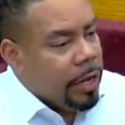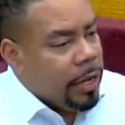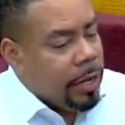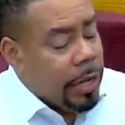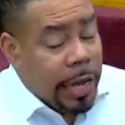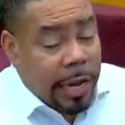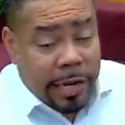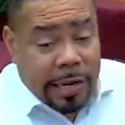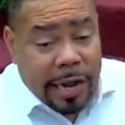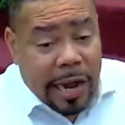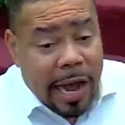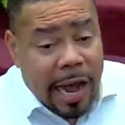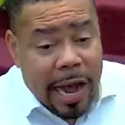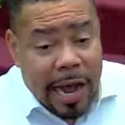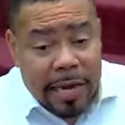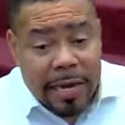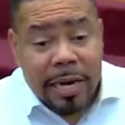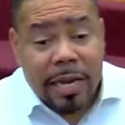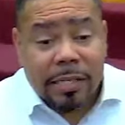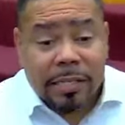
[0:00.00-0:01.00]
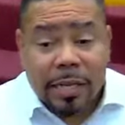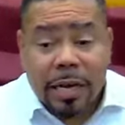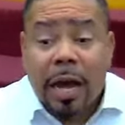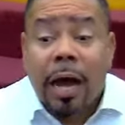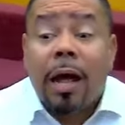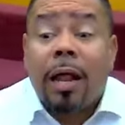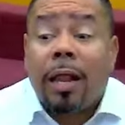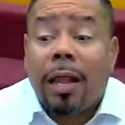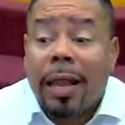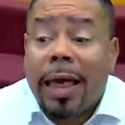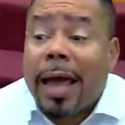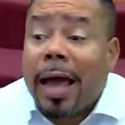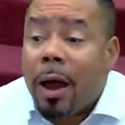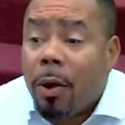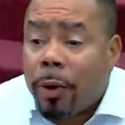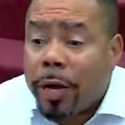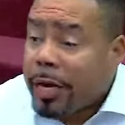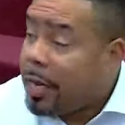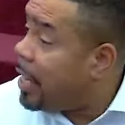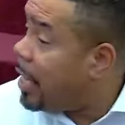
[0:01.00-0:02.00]
and God doesn't allow
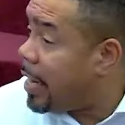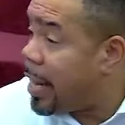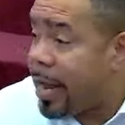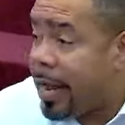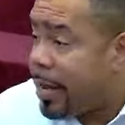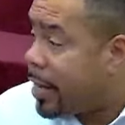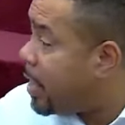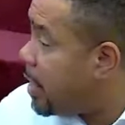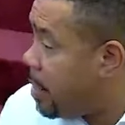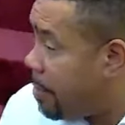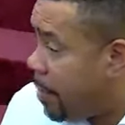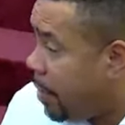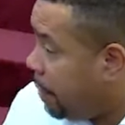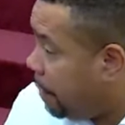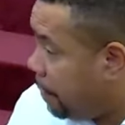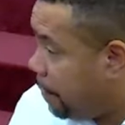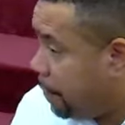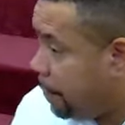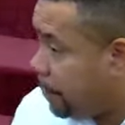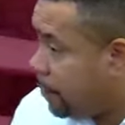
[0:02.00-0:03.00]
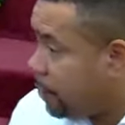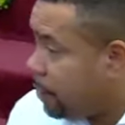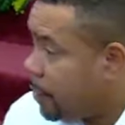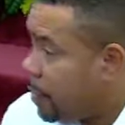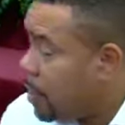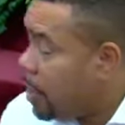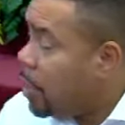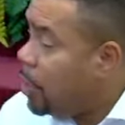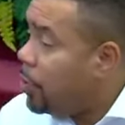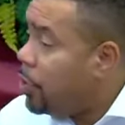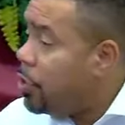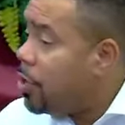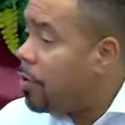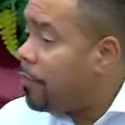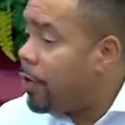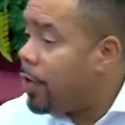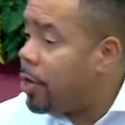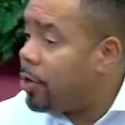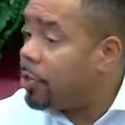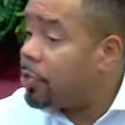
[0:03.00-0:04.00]
it, it ain't coming. Do you
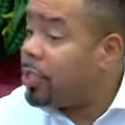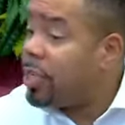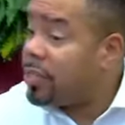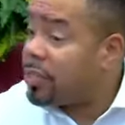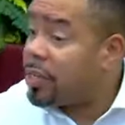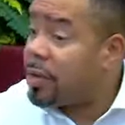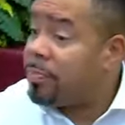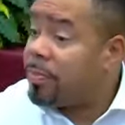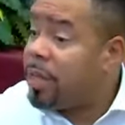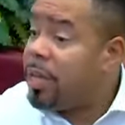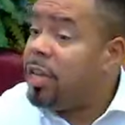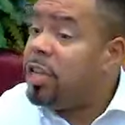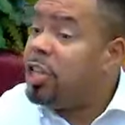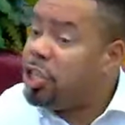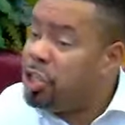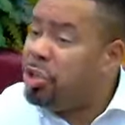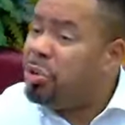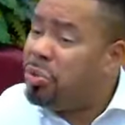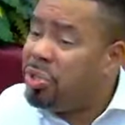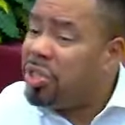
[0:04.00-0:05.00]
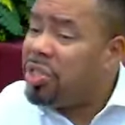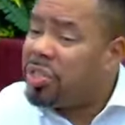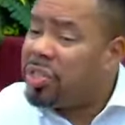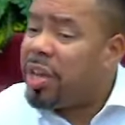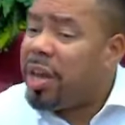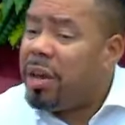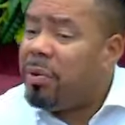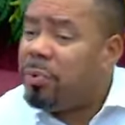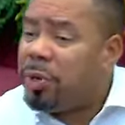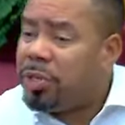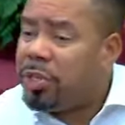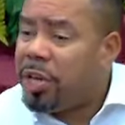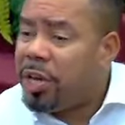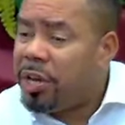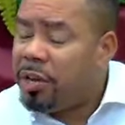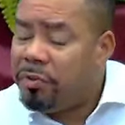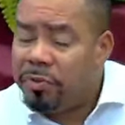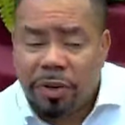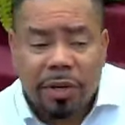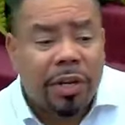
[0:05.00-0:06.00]
ever notice that some things you just can't
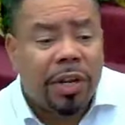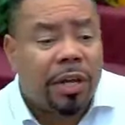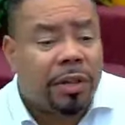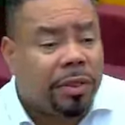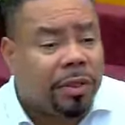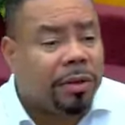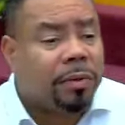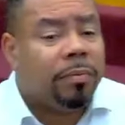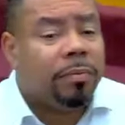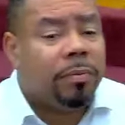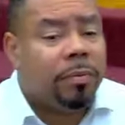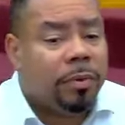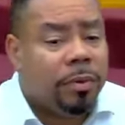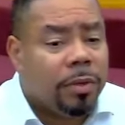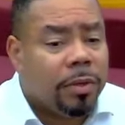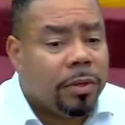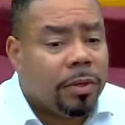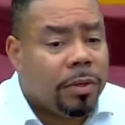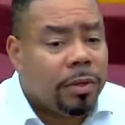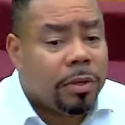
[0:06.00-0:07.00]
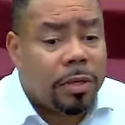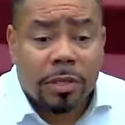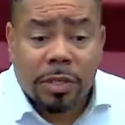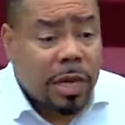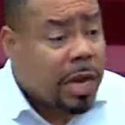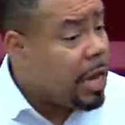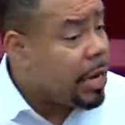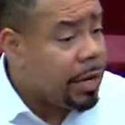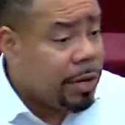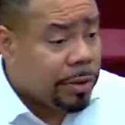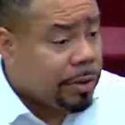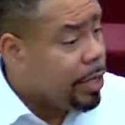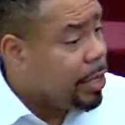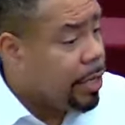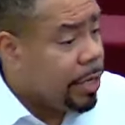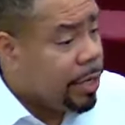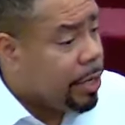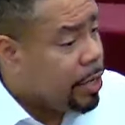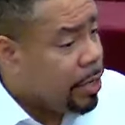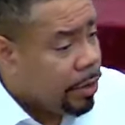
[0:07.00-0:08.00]
retain for nothing? Because God don't need
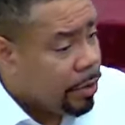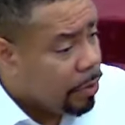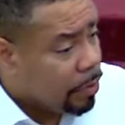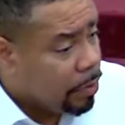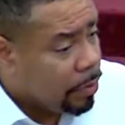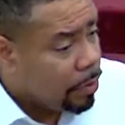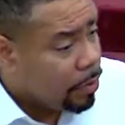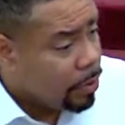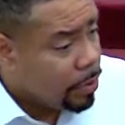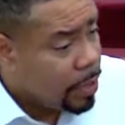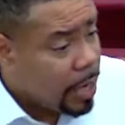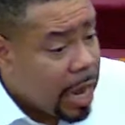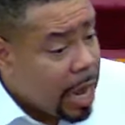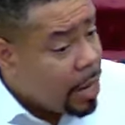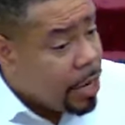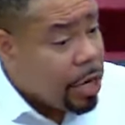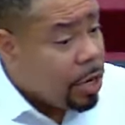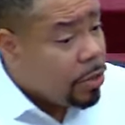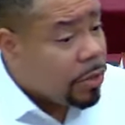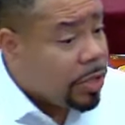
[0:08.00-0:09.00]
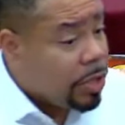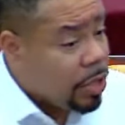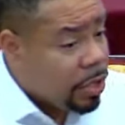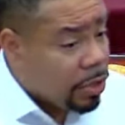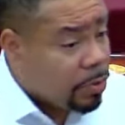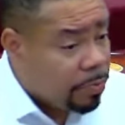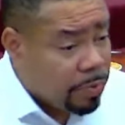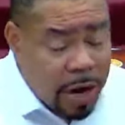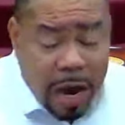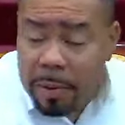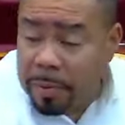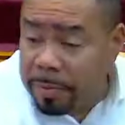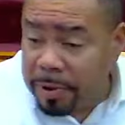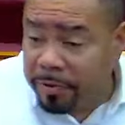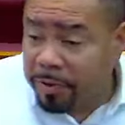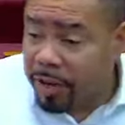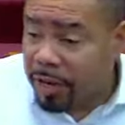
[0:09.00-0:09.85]
it in you. God knows that there's a problem if it